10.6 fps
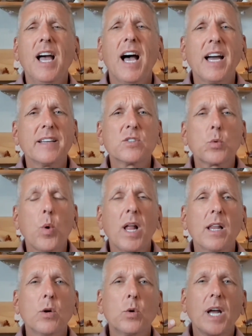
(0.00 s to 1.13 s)
I
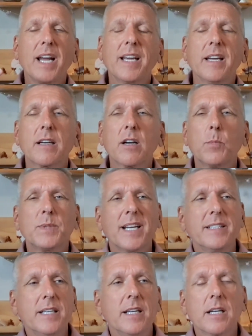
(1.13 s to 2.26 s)
swallowed. I hiccuped. I
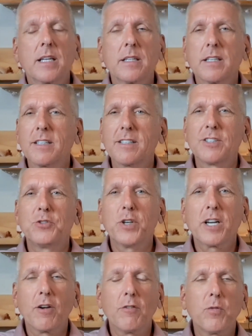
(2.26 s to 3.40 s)
needed a
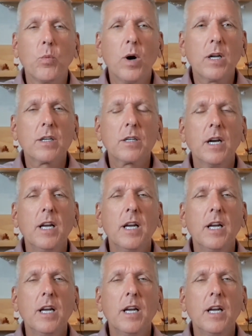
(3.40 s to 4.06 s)
drink of water.